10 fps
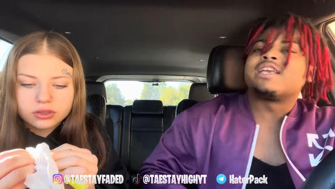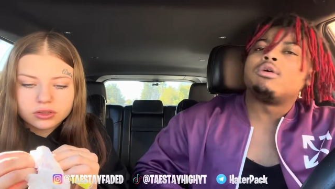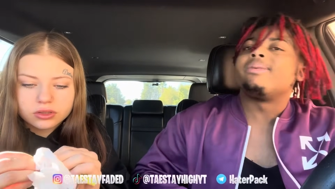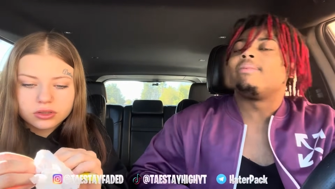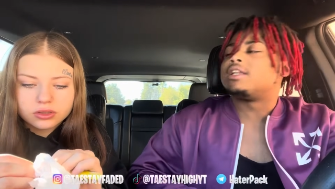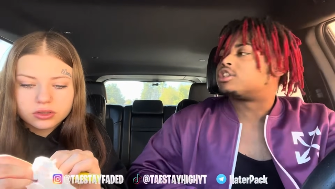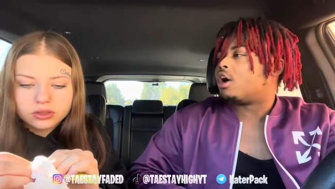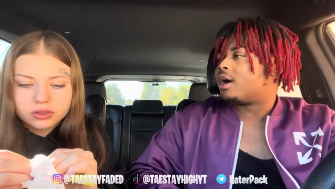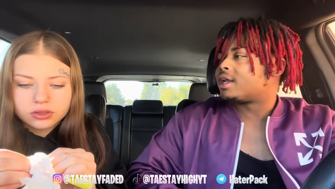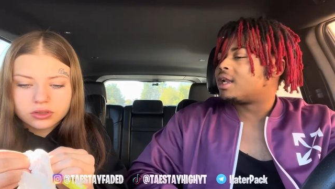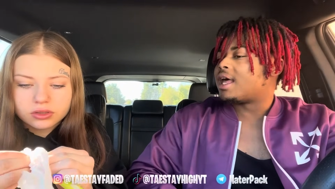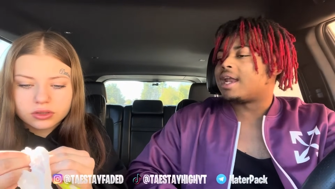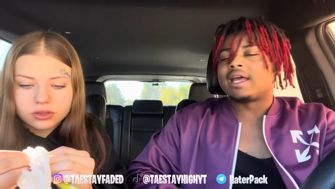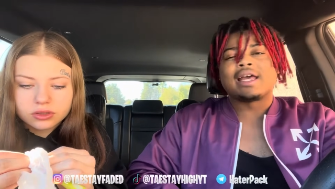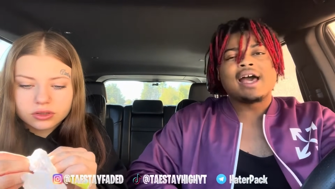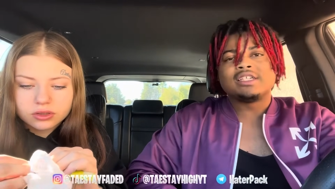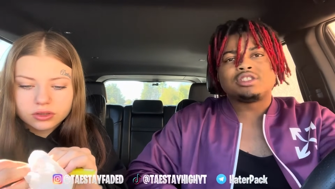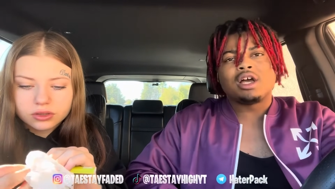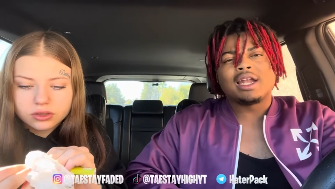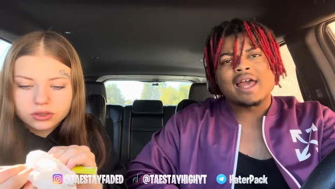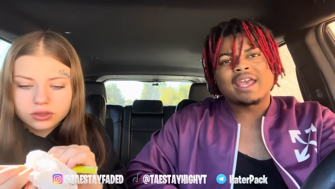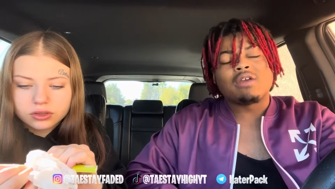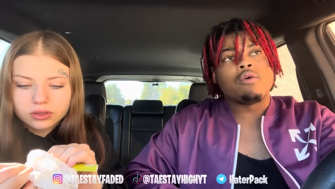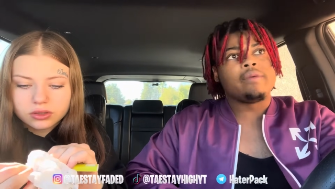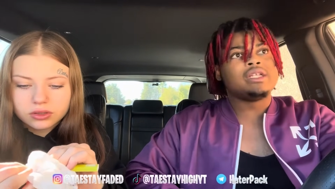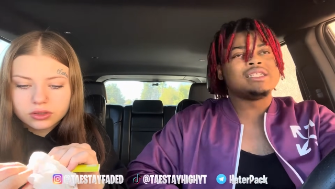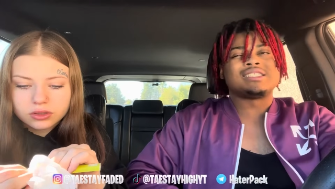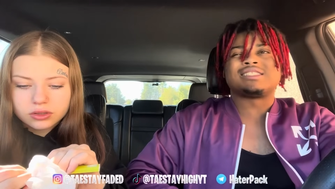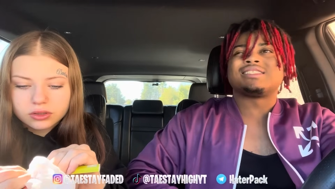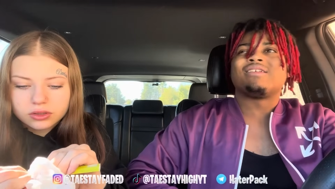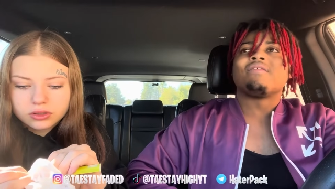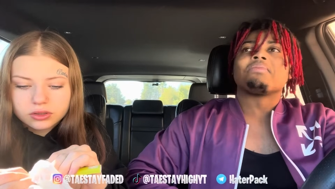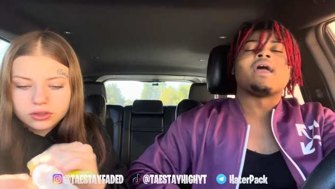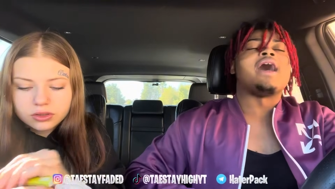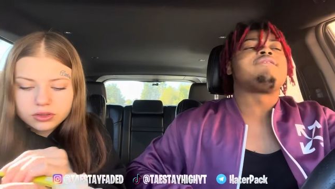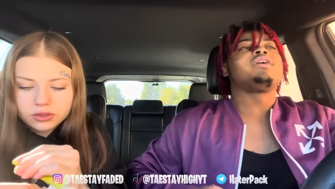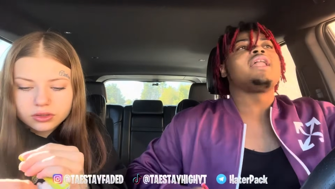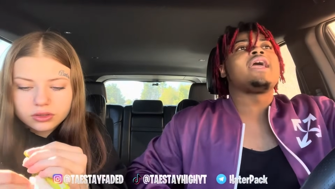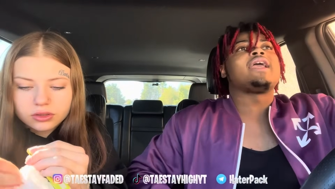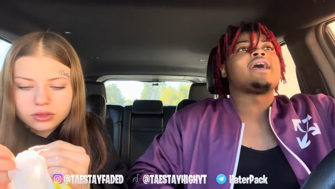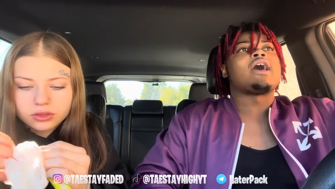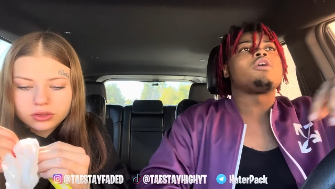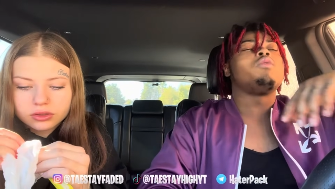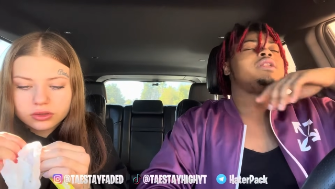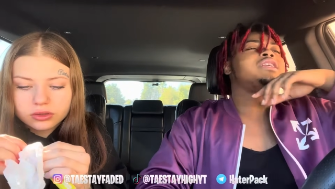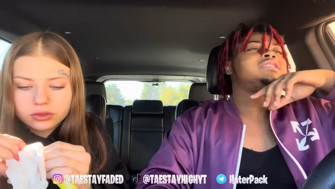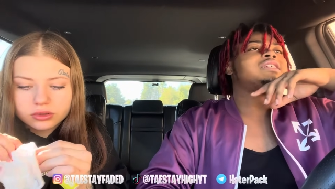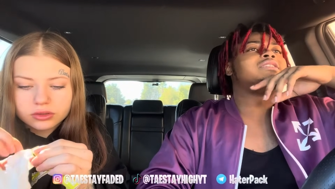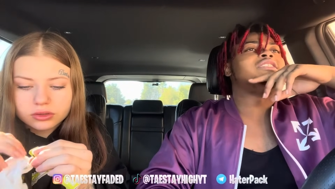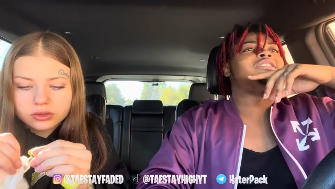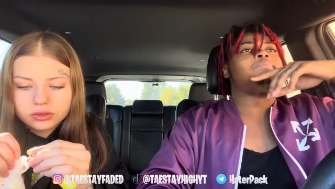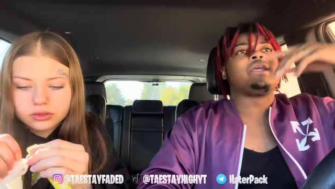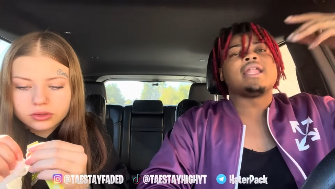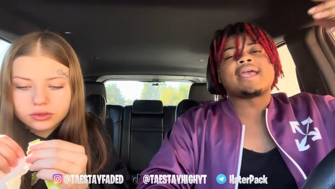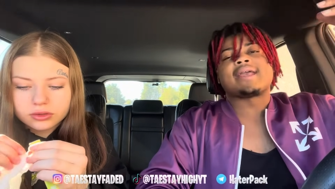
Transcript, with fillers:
Speaker 1: it when we be talking a lot. Like, guys, do y'all like it when we just... I feel like I don't want this to just be like